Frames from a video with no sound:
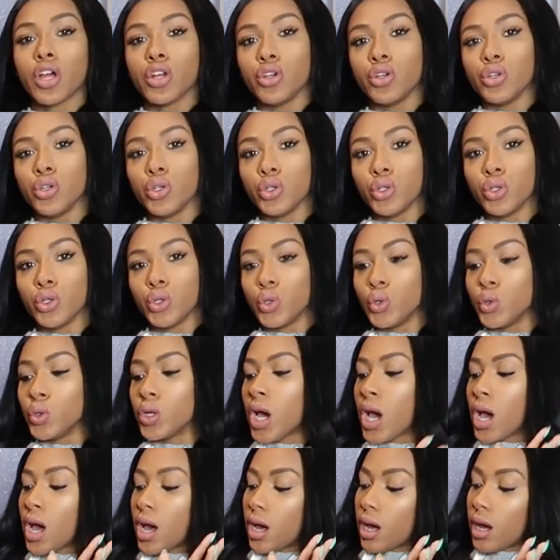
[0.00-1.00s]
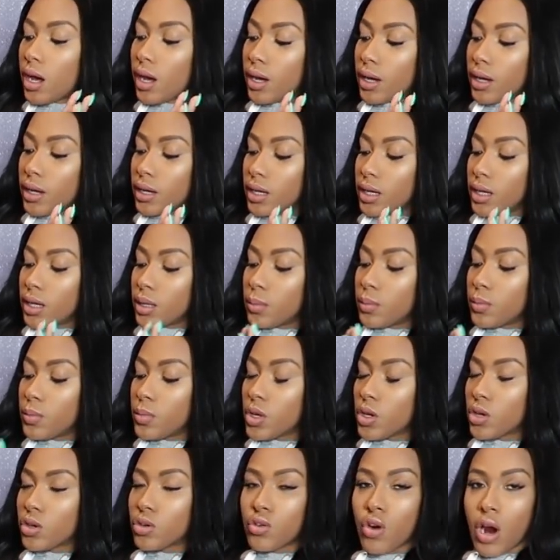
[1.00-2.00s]
a nude
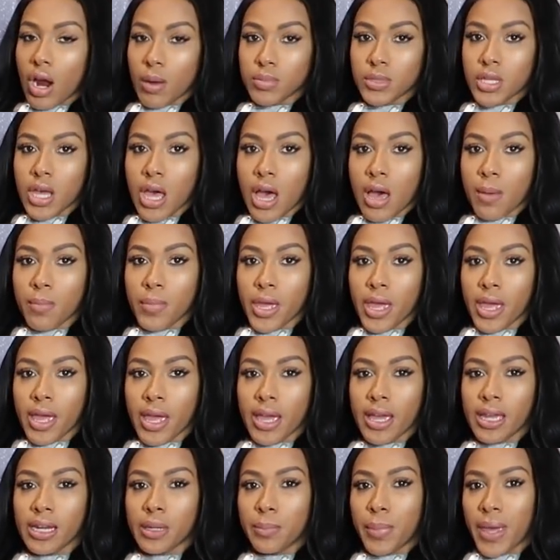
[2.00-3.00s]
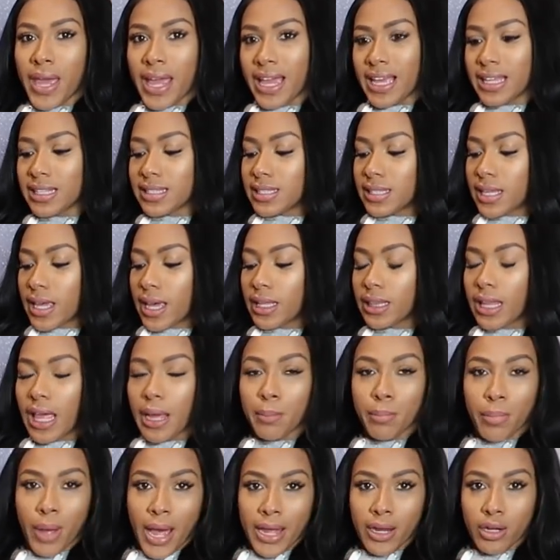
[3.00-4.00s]
crop top and pants set,
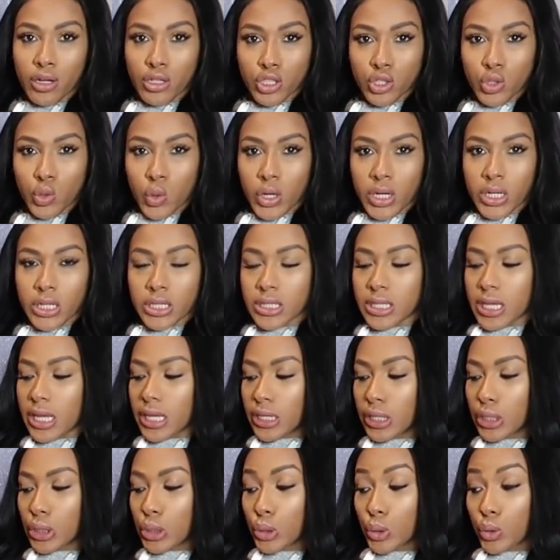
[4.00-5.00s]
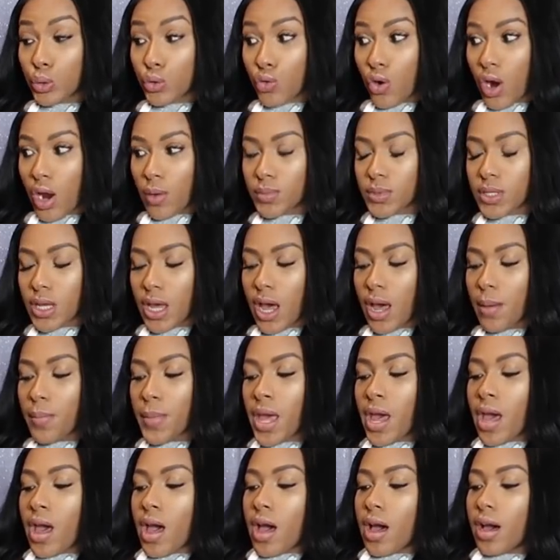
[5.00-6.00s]
like biker shorts and the little crop top.
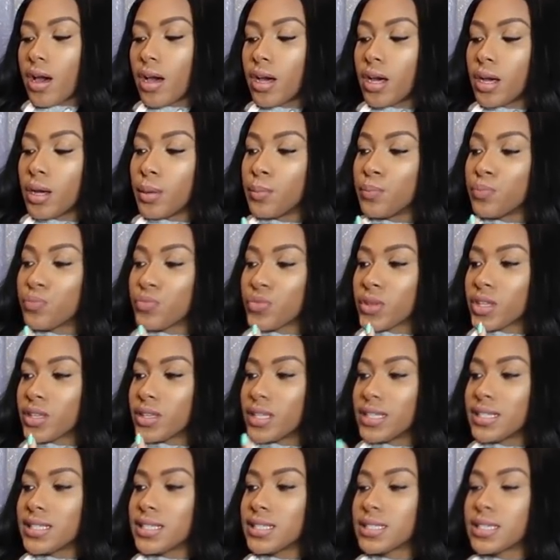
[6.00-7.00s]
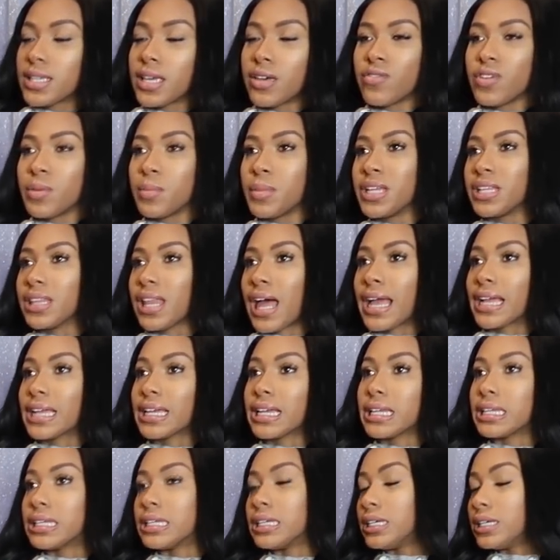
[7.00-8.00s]
This is giving me like
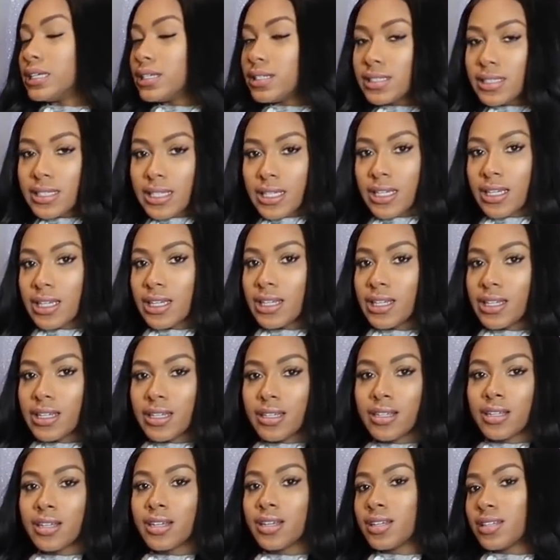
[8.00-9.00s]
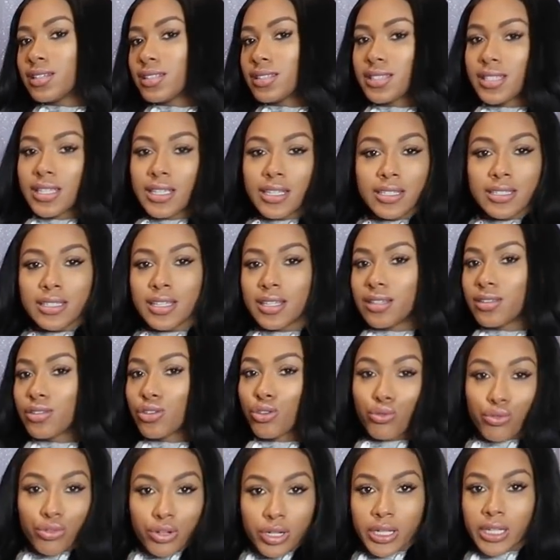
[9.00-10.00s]
Yeezy season
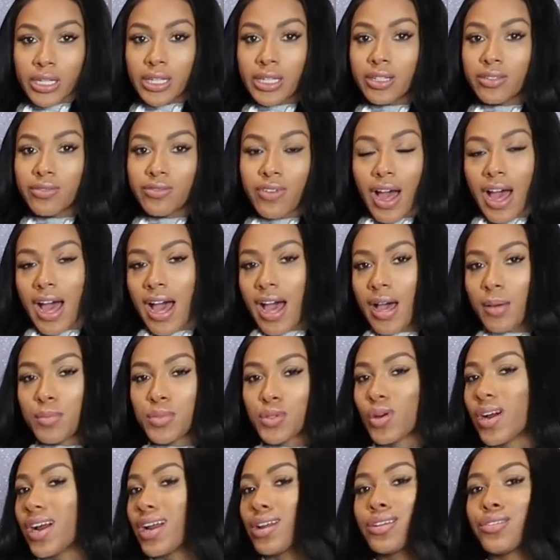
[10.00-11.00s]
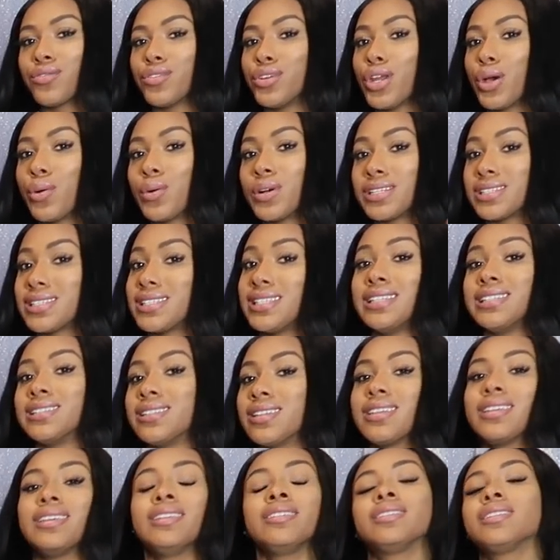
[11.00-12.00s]
3 vibes, or I don't even know what
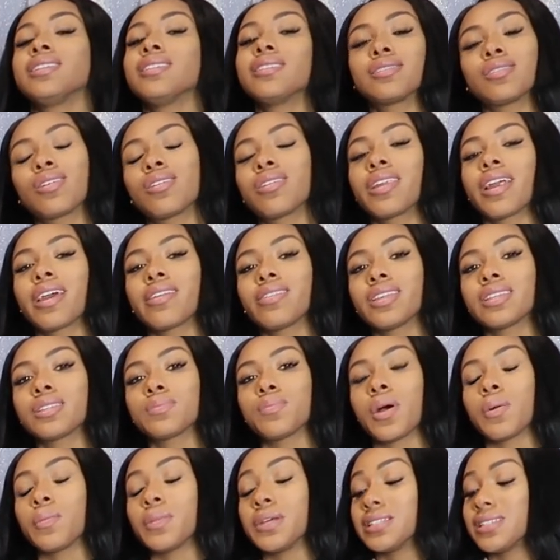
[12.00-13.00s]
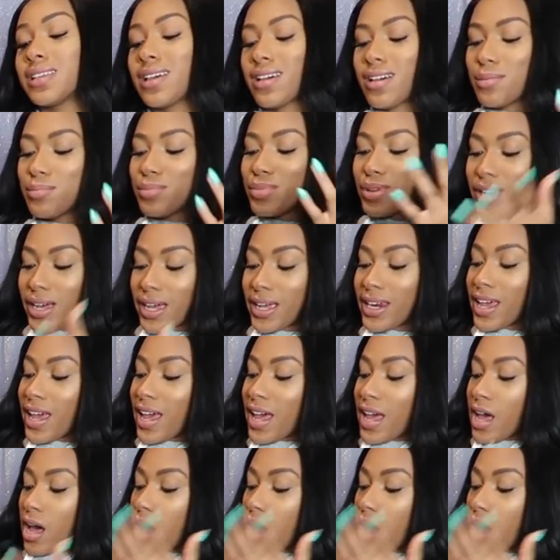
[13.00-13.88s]
season Yeezy is on at this moment in time, but